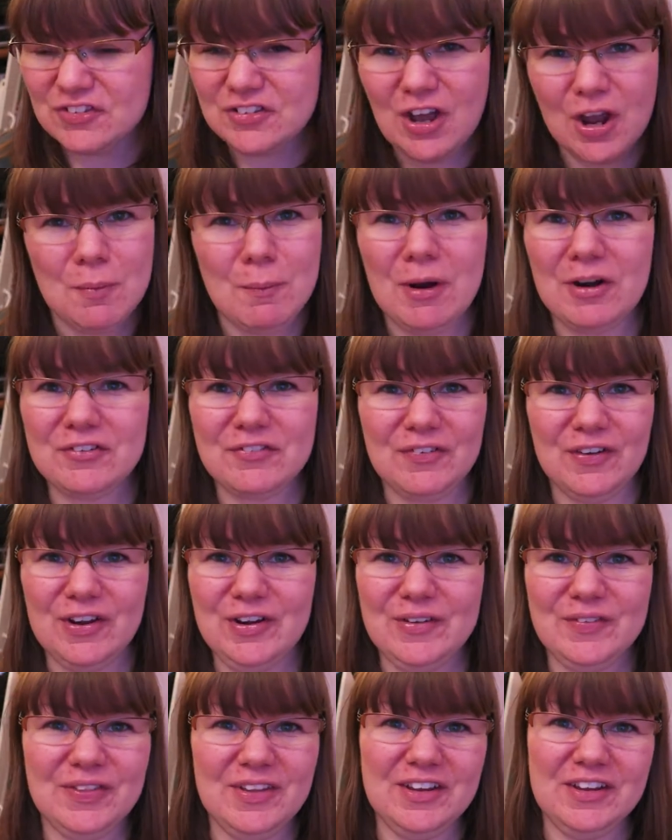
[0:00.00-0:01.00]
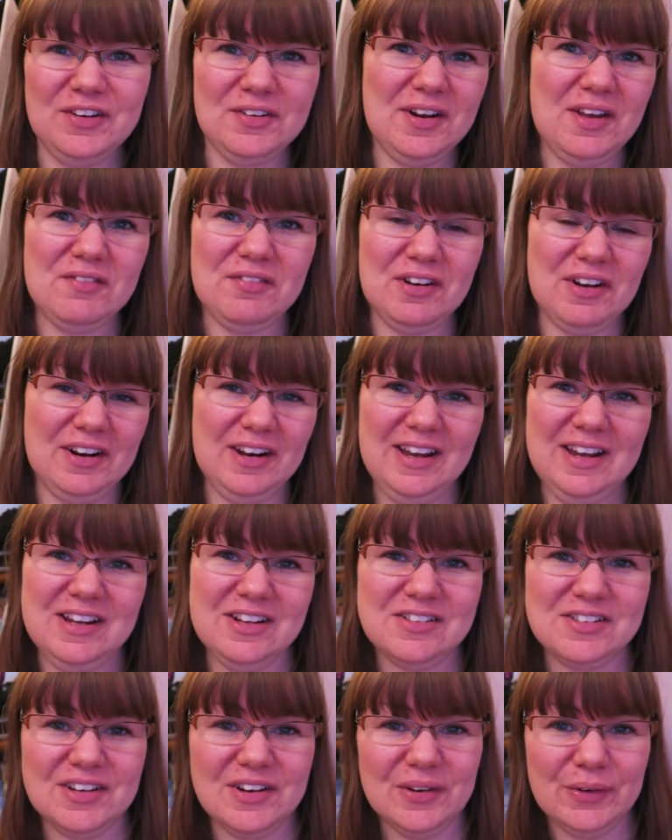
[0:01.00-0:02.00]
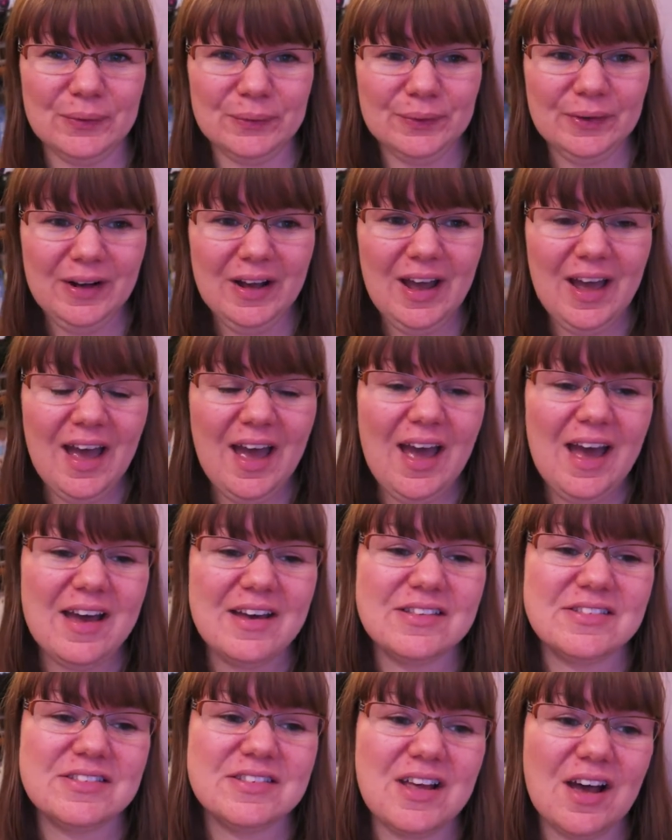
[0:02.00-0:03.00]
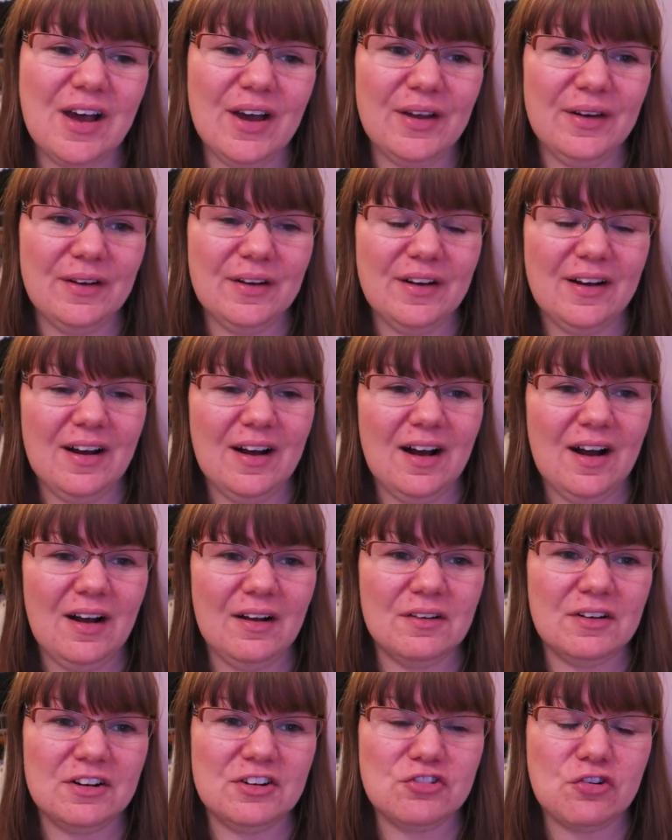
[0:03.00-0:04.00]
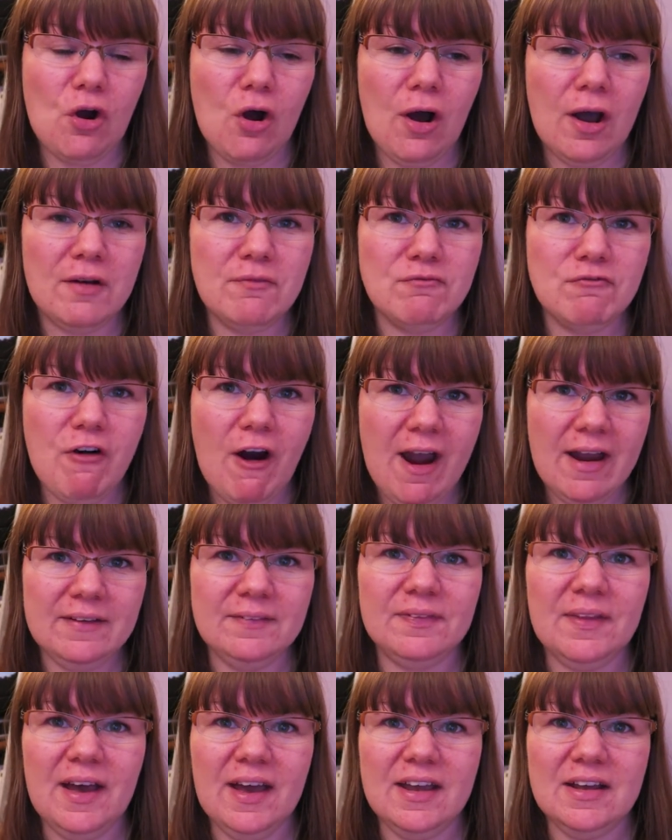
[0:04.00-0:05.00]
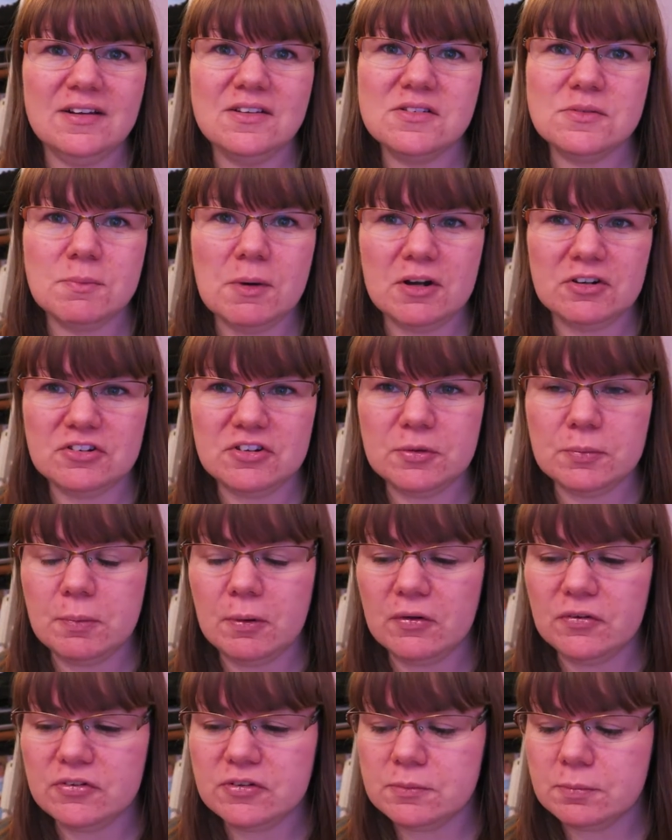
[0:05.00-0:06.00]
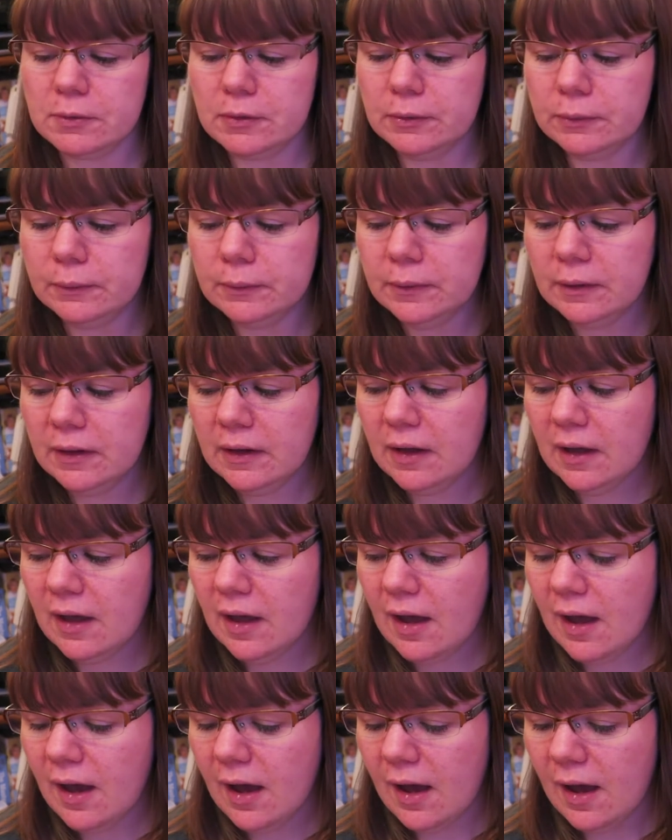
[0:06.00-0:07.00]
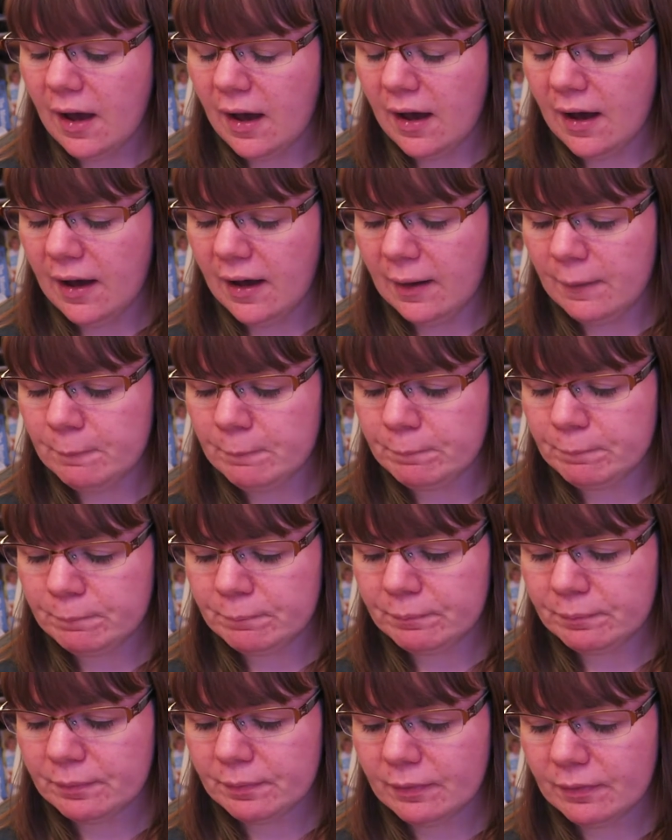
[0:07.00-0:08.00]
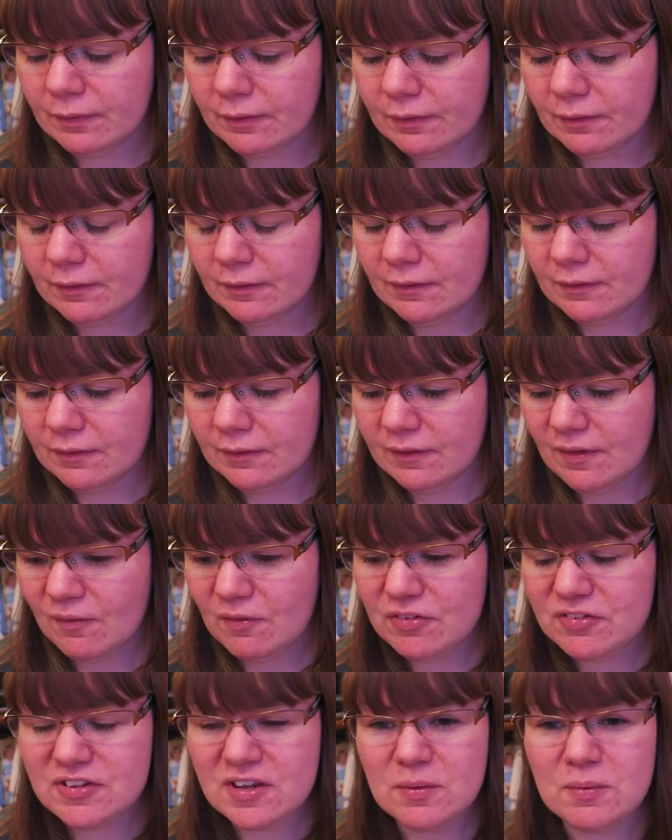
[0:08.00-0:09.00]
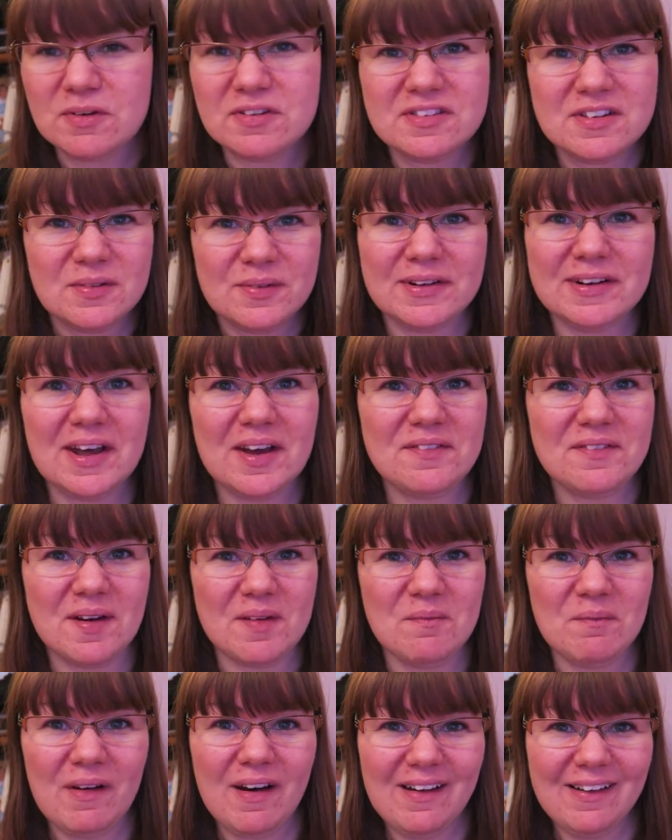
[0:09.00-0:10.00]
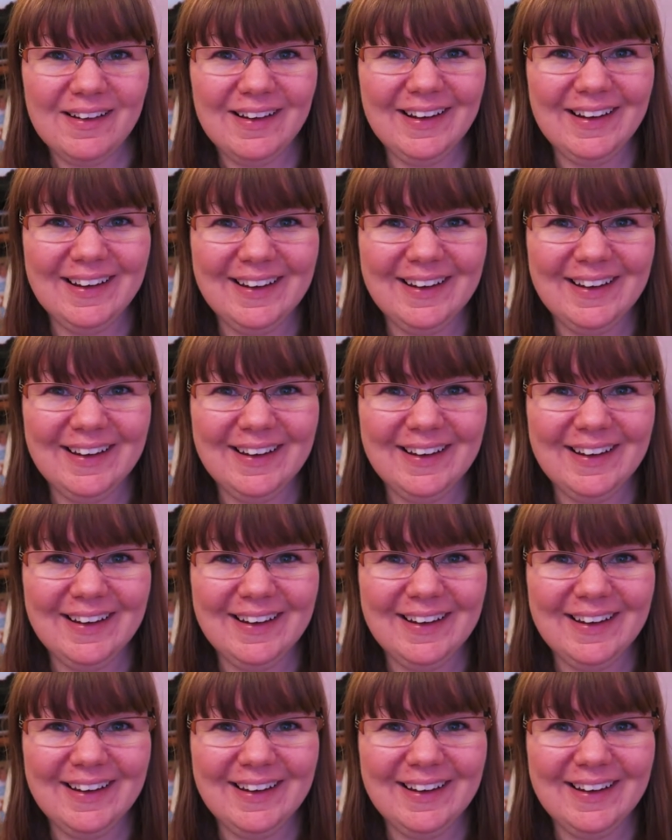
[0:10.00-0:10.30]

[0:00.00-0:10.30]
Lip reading: so much food that you're never going to eat it all. So I'm going to try and rein that in as much as possible. We'll see, we're still in November.